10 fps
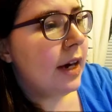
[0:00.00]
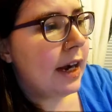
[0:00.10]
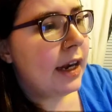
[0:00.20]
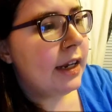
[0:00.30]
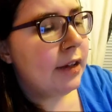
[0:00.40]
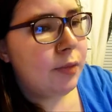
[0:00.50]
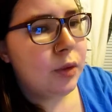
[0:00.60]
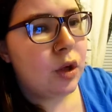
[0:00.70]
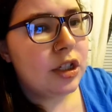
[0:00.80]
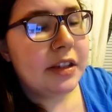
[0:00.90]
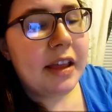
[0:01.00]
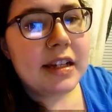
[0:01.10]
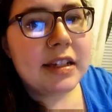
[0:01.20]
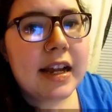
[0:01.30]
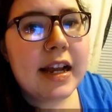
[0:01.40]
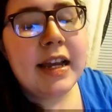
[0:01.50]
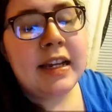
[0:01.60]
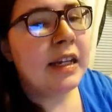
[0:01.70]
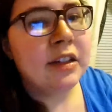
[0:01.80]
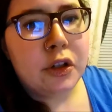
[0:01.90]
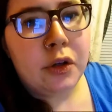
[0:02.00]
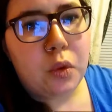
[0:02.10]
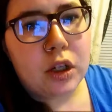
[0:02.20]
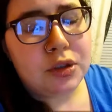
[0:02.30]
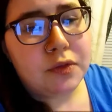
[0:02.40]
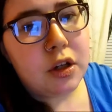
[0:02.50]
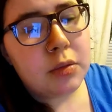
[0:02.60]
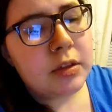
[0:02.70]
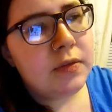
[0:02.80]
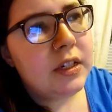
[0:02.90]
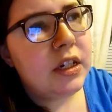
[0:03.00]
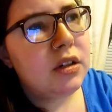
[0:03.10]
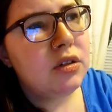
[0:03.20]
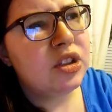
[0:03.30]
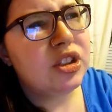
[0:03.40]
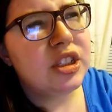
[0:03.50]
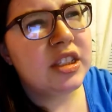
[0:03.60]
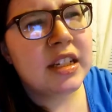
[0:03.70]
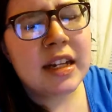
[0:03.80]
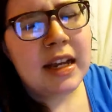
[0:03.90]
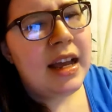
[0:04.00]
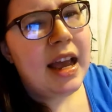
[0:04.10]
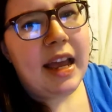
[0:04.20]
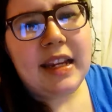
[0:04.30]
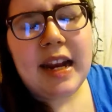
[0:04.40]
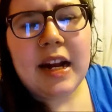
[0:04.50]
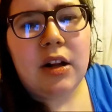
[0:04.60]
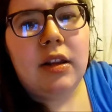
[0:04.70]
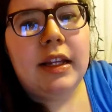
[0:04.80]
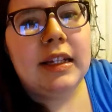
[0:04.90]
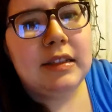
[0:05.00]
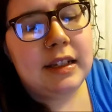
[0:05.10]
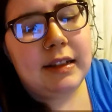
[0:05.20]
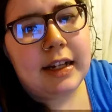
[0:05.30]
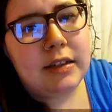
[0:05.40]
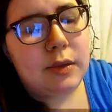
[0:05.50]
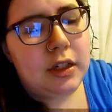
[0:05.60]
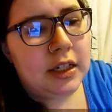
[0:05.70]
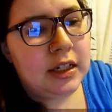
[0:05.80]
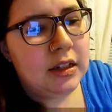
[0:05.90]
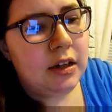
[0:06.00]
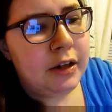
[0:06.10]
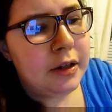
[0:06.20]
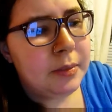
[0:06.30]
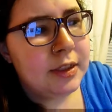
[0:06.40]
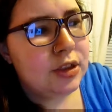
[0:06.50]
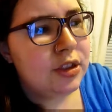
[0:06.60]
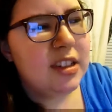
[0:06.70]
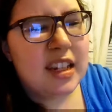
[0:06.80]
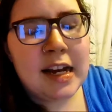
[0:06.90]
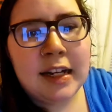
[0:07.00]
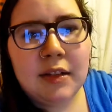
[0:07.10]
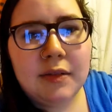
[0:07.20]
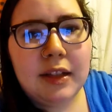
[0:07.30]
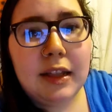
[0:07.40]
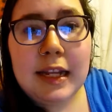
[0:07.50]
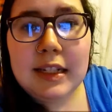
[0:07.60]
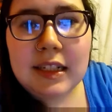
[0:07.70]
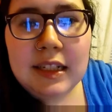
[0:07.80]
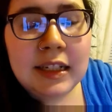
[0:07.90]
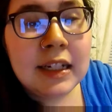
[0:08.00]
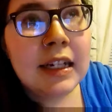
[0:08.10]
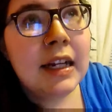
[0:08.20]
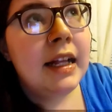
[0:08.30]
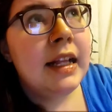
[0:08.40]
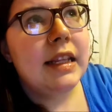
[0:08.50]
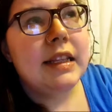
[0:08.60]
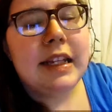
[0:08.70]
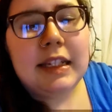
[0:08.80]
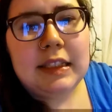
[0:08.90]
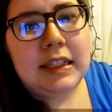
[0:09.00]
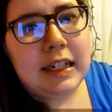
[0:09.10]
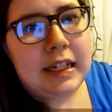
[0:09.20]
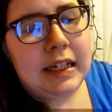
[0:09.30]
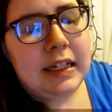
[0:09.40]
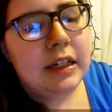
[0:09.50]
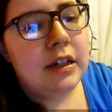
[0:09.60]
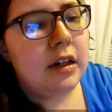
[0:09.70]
I have been watching that today and watching Vlogmas videos and just hanging out. Like I said last weekend, um, it's just a kind of a lazy, lazy day.